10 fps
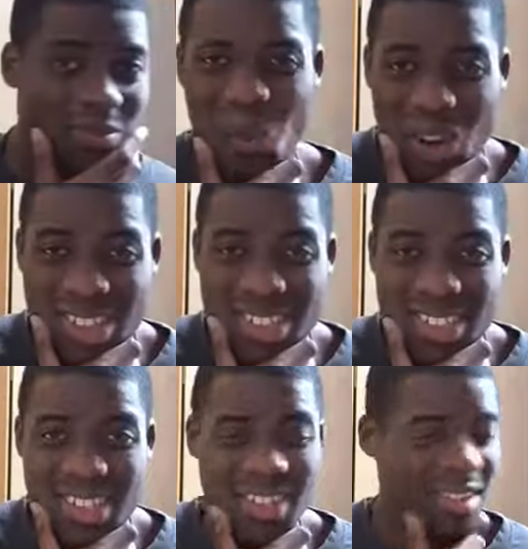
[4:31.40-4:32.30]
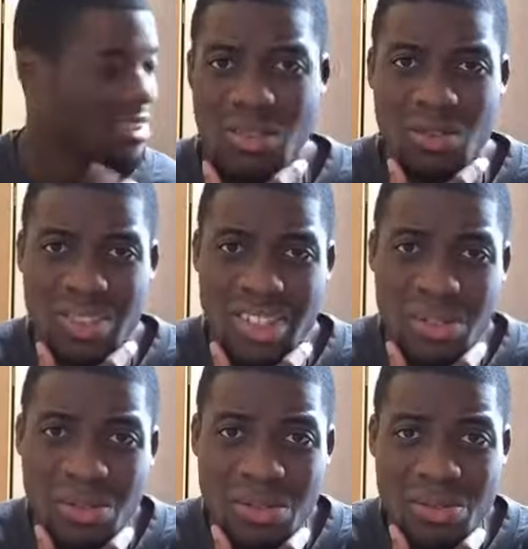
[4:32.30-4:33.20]
What? You'll see
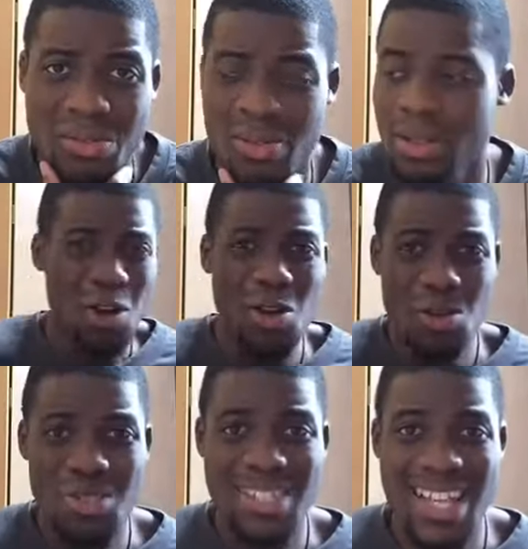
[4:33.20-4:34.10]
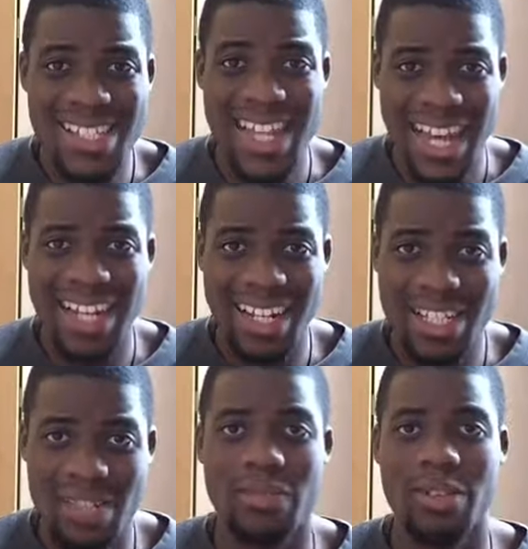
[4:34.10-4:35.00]
who? Who says that in an
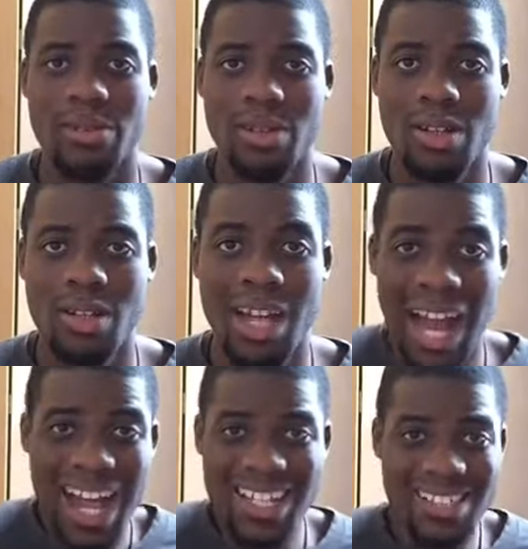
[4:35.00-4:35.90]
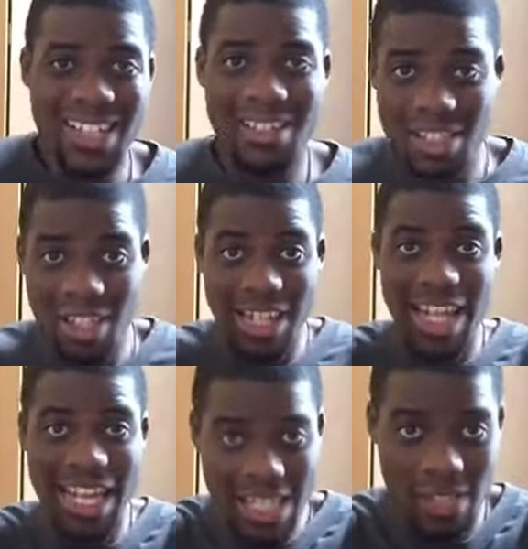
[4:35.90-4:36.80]
interview? I said this to
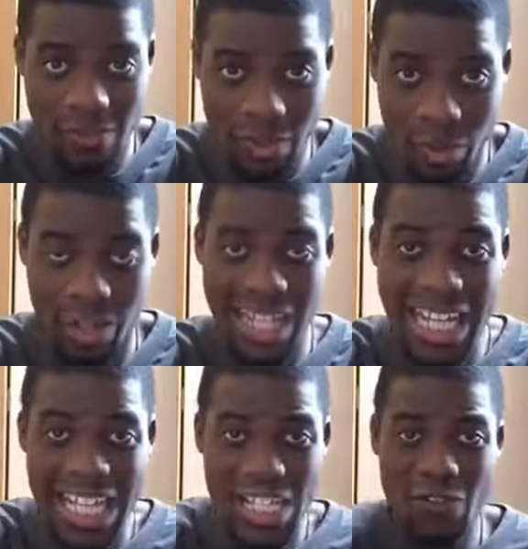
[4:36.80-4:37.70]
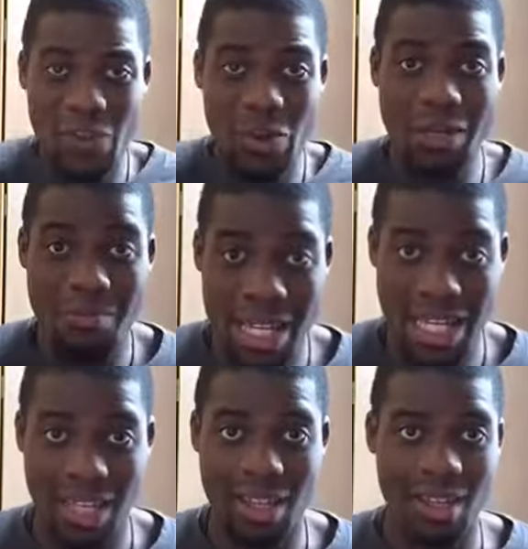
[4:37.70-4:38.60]
the interviewer interviewing
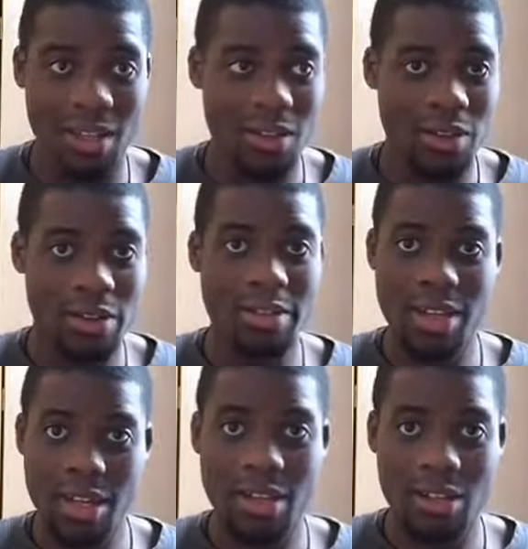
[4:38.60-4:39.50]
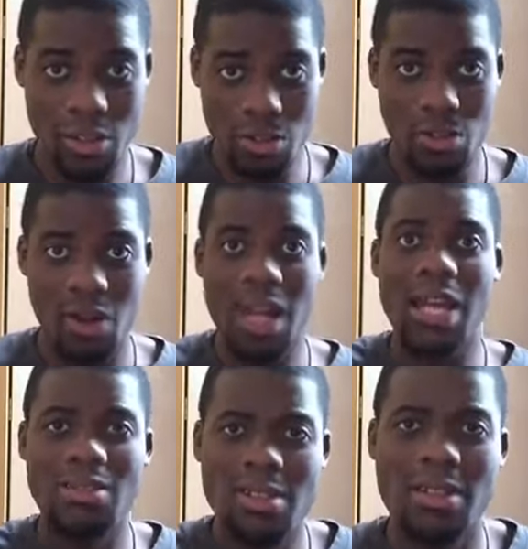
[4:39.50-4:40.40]
me. Yeah? Cool.
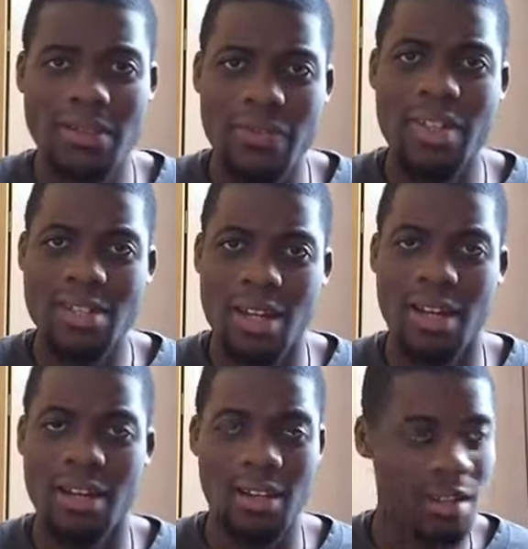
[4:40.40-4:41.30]
I'll see you at the finish line.